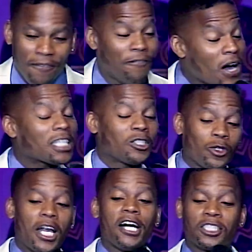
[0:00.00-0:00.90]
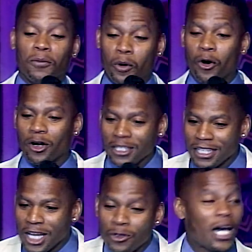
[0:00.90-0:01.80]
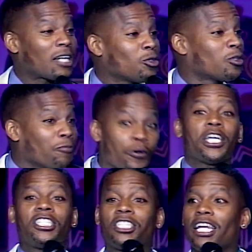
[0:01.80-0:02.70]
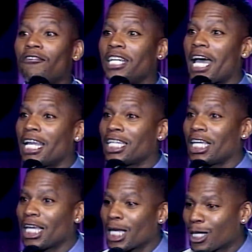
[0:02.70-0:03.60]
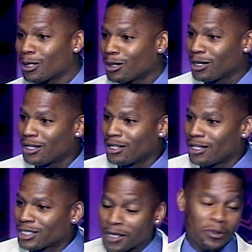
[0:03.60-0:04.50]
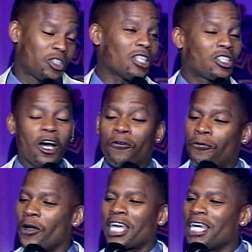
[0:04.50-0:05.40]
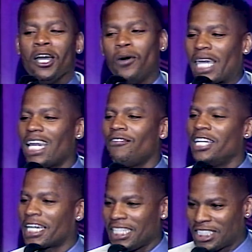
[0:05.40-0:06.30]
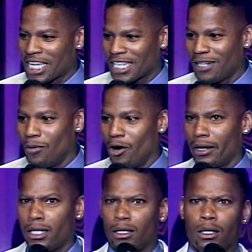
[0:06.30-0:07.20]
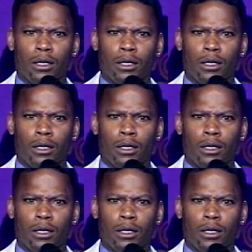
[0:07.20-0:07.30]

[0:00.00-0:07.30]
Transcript: Fuck that you're on an usher board. You got to do some freaky shit every now and again. Some shit so freaky, we can't even look at each other in the morning.